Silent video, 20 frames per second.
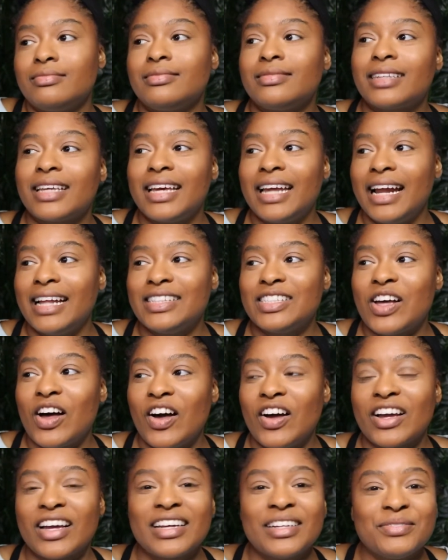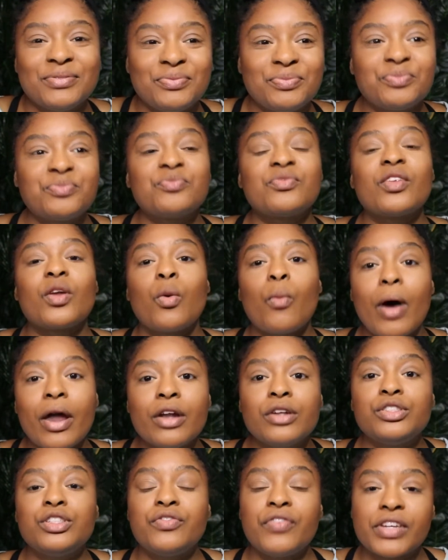Can I talk? Why
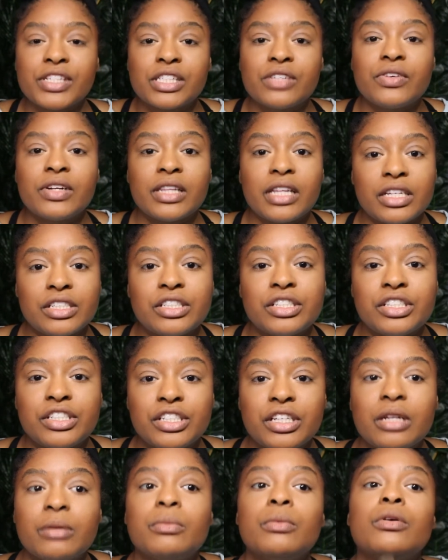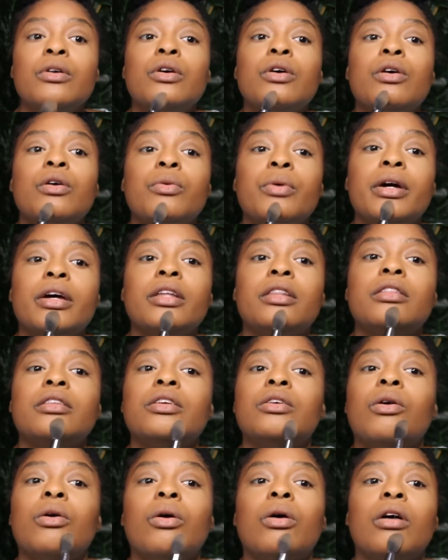don't you fix the relationship with
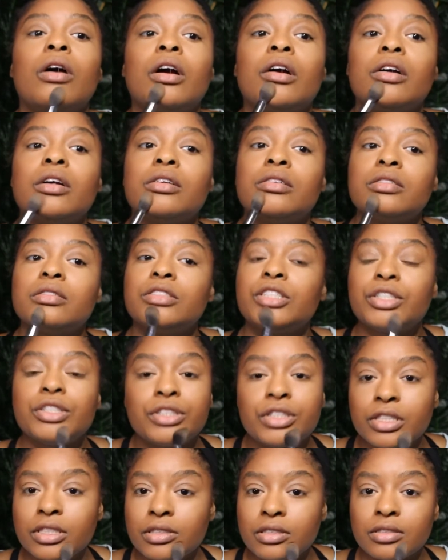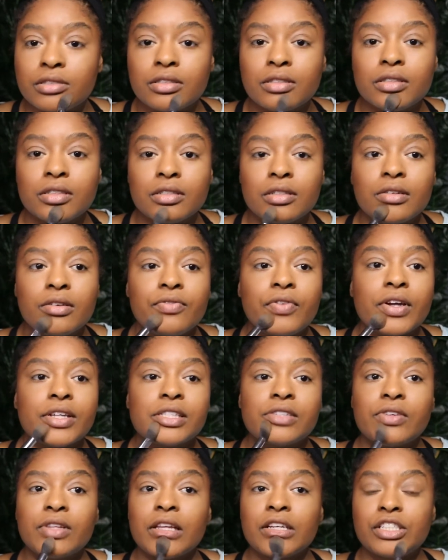your children? Fix
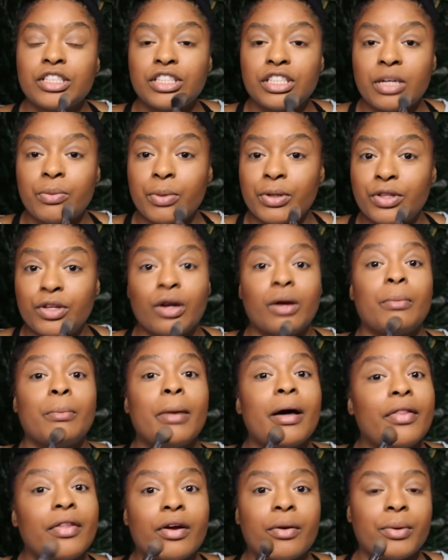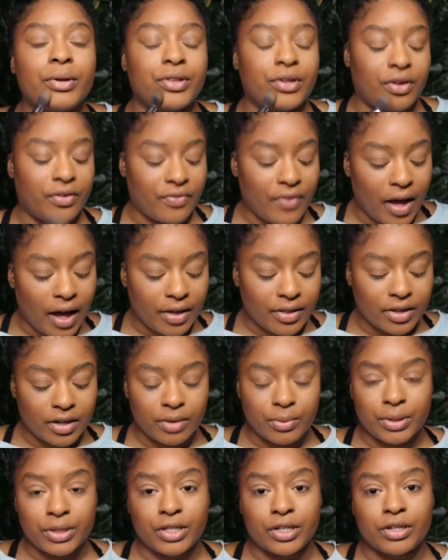the relationship with your mother, with your father,
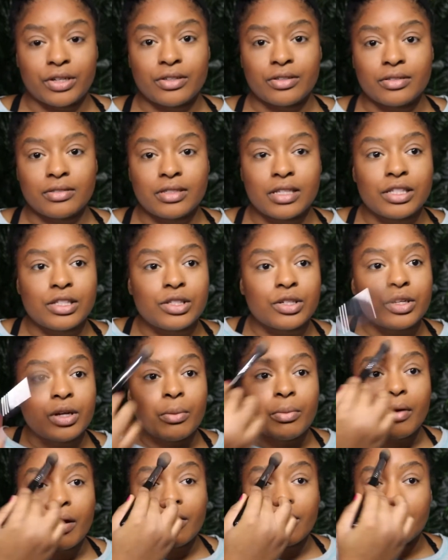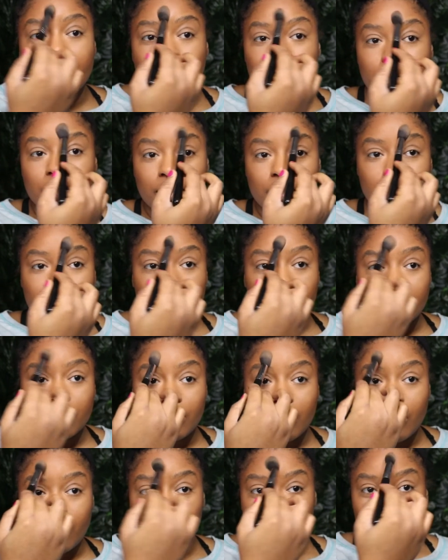with your sister, your brother. You
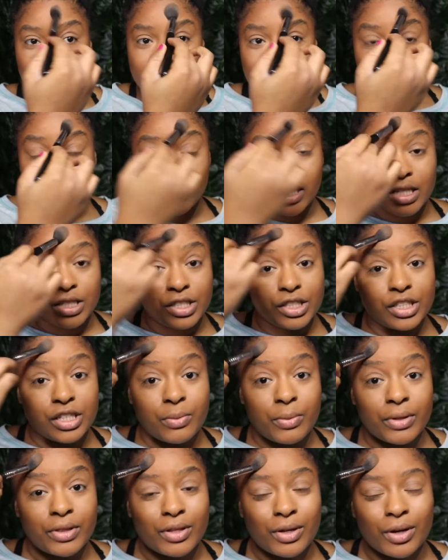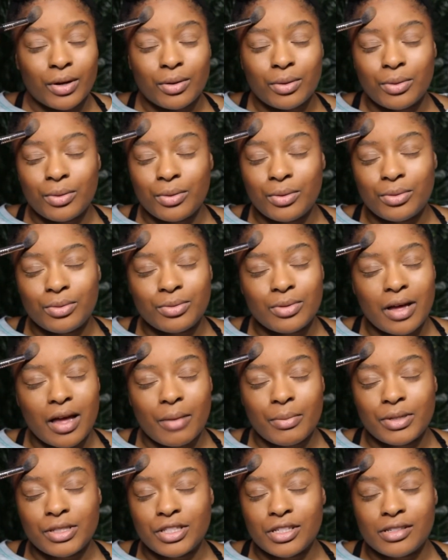know, fix the relationship with your, ooh,
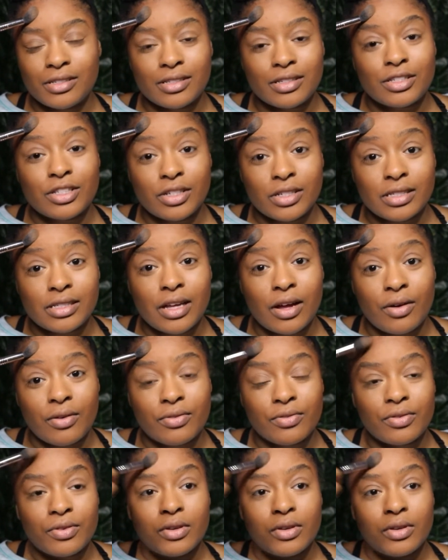help me Jesus, yourself.